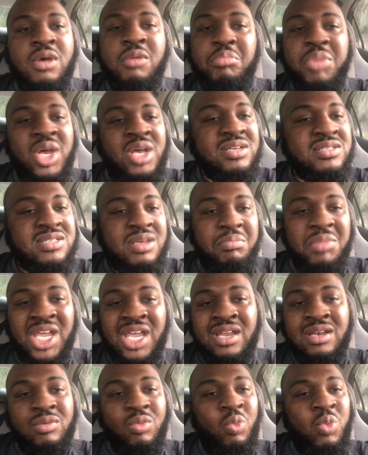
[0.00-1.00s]
because I
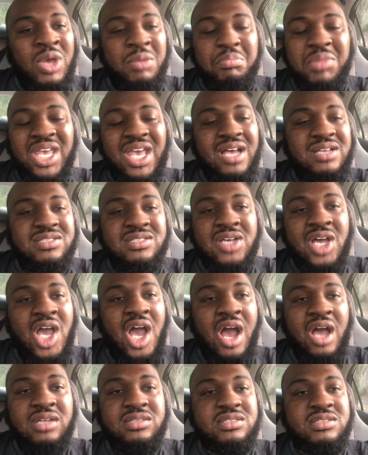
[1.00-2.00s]
mean, with me as a
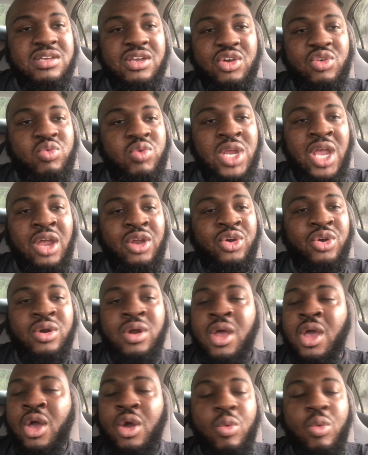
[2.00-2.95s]
content creator,